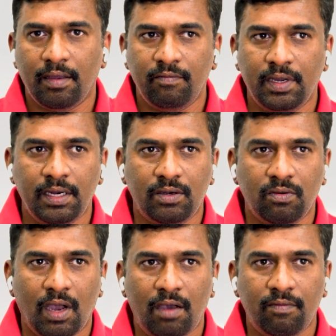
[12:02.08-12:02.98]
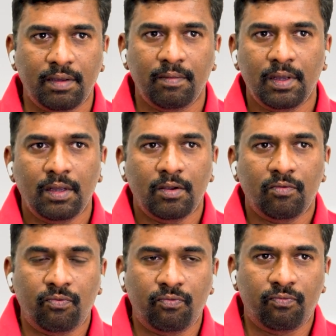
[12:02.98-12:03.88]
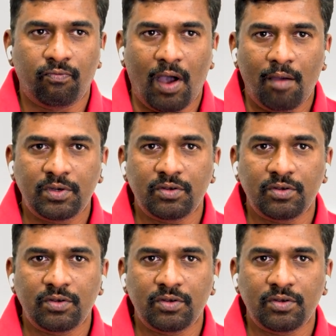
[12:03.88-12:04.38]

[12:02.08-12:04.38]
We need to have a farm